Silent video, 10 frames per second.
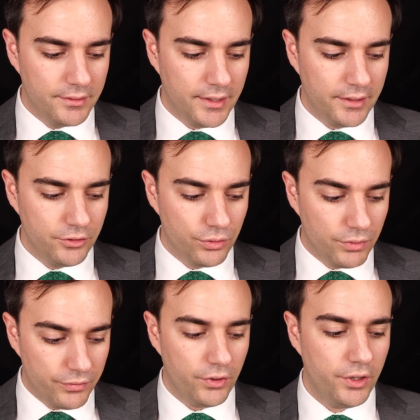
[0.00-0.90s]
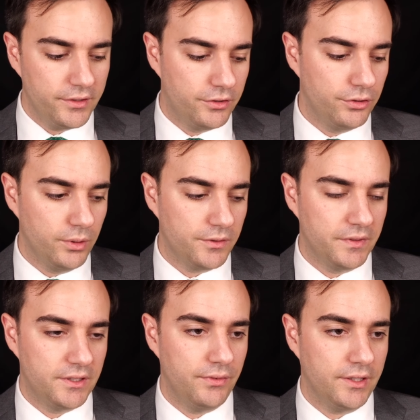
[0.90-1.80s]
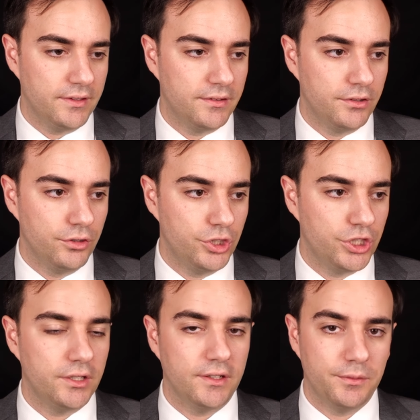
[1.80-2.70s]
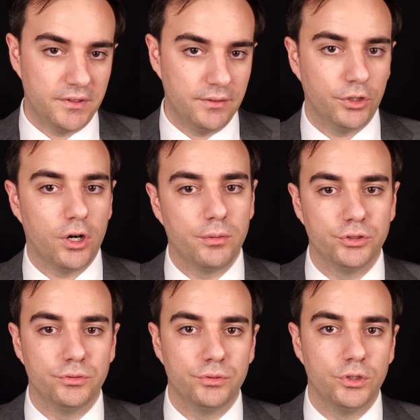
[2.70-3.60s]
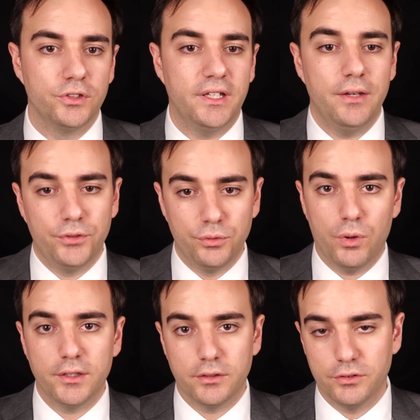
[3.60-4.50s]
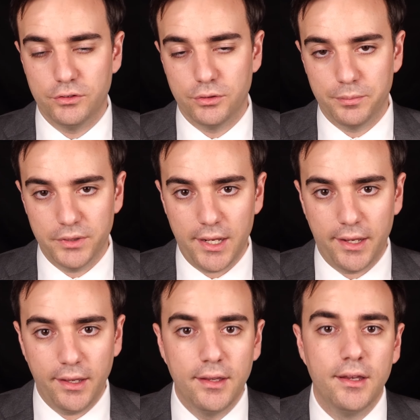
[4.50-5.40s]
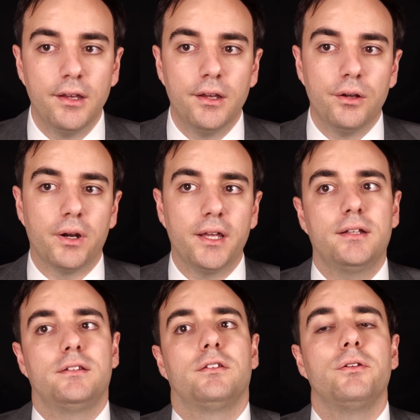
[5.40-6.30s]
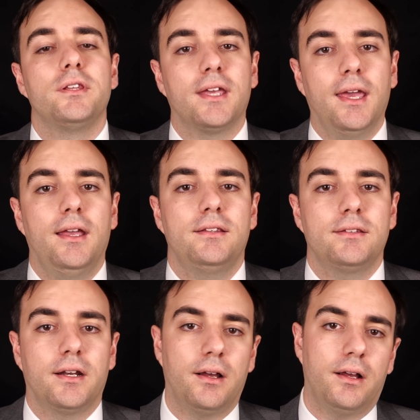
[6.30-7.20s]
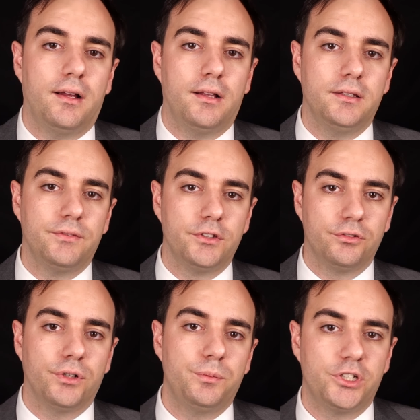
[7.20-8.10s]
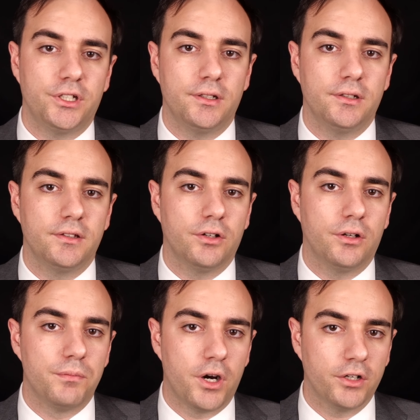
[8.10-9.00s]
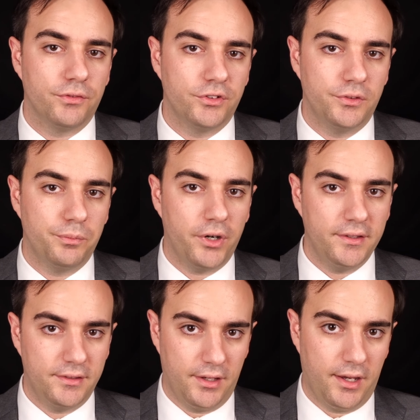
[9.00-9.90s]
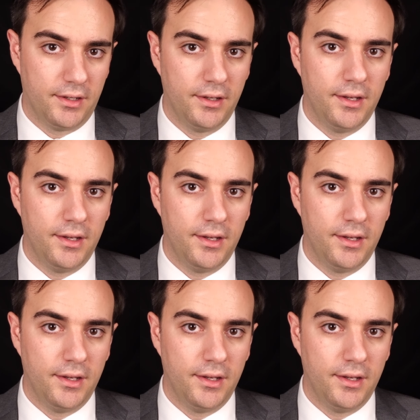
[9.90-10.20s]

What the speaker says: that you're referring to a specific institution and specific arbitral rules if you want those to apply, right? And so the case, and I'll leave a description, is called Marks versus Presstek,